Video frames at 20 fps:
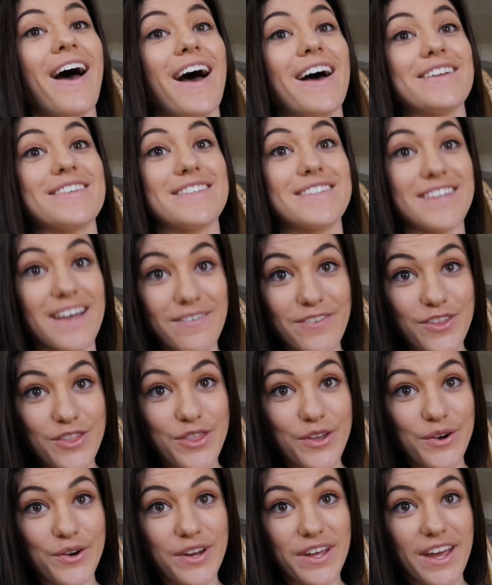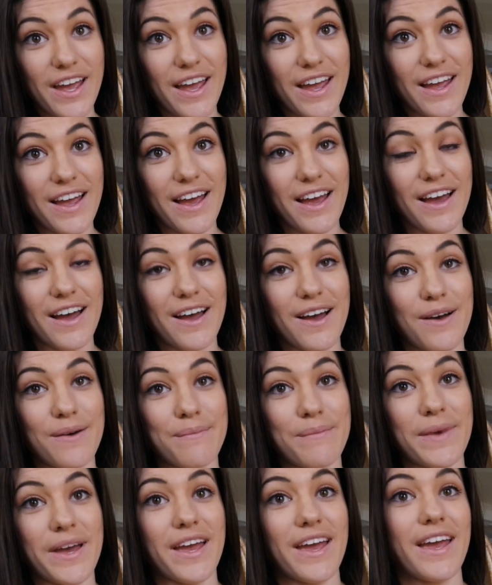at 7:30
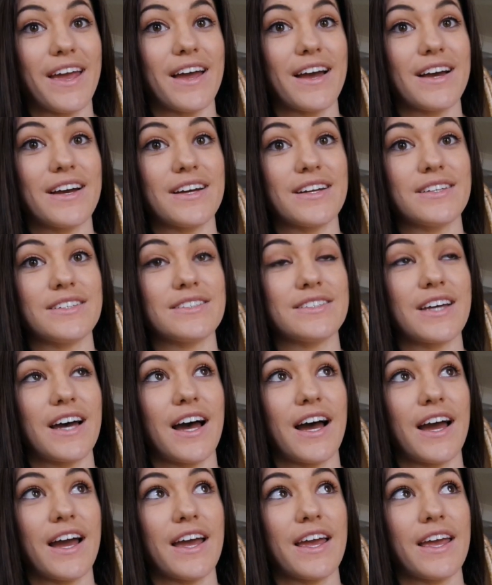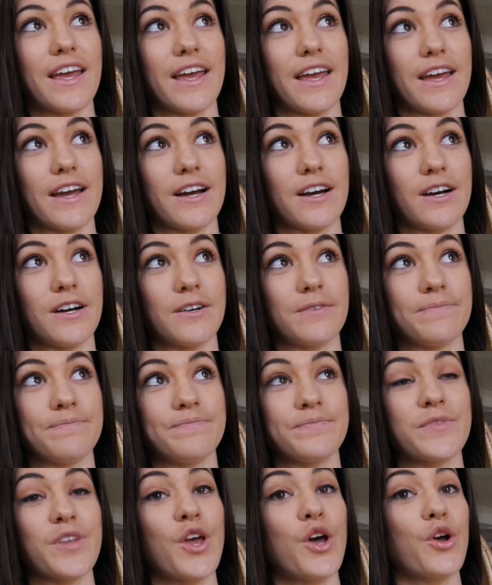a.m. and I am
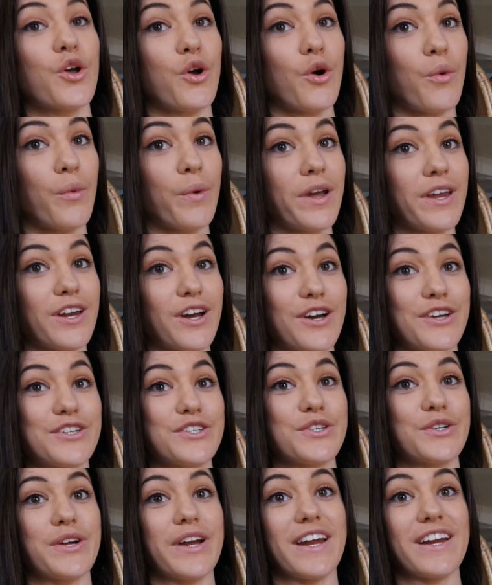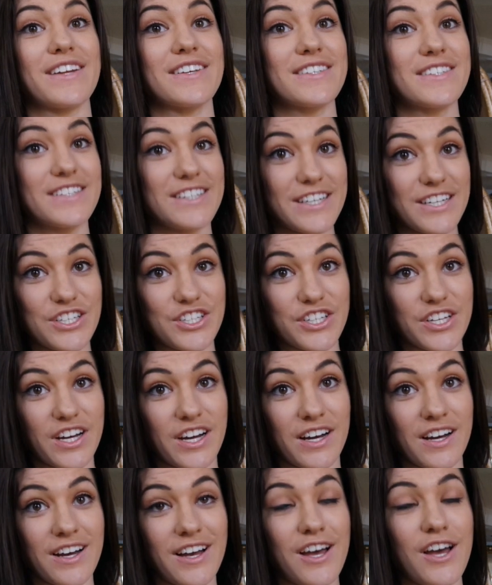going under
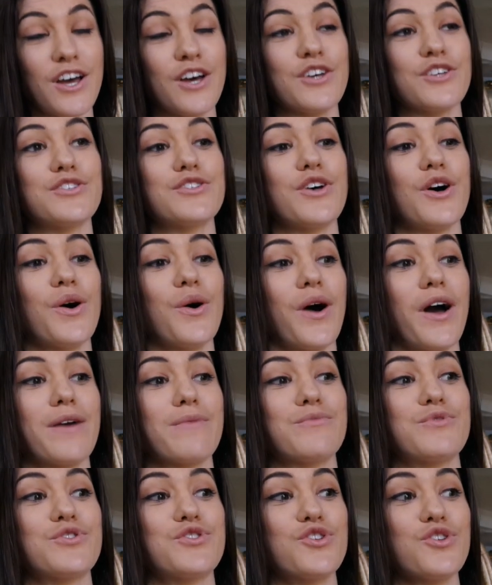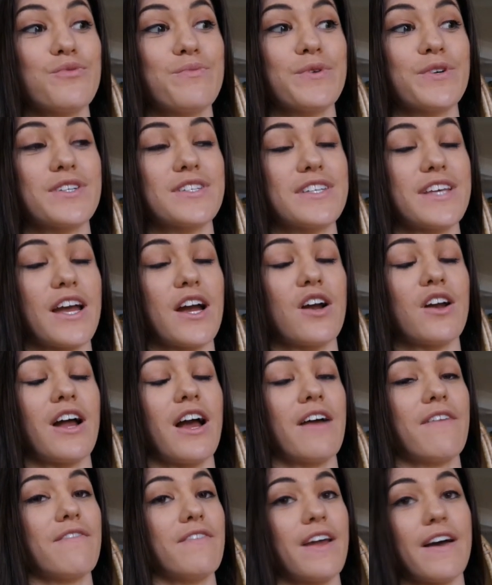anesthesia. So I'm super scared.
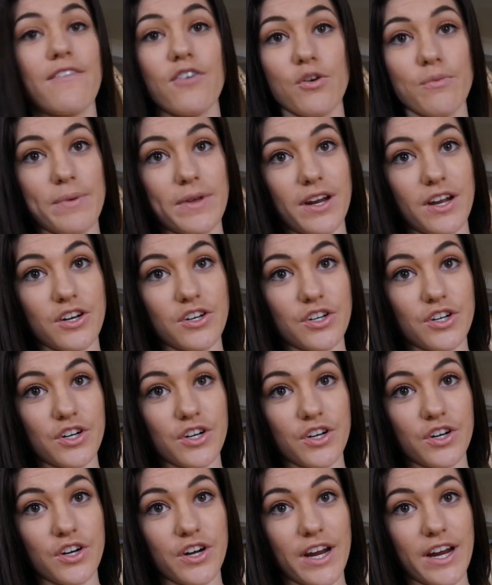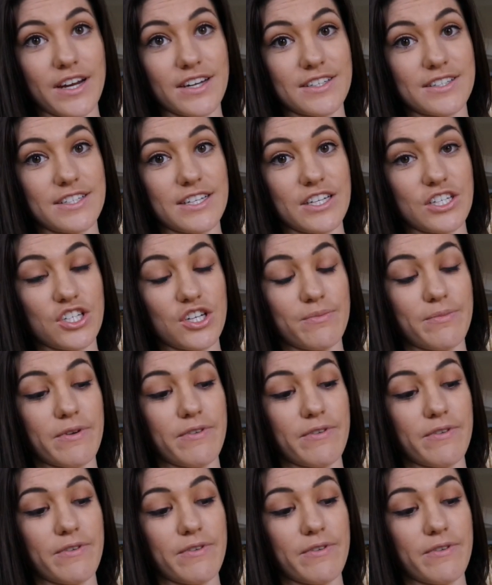I have never been under anesthesia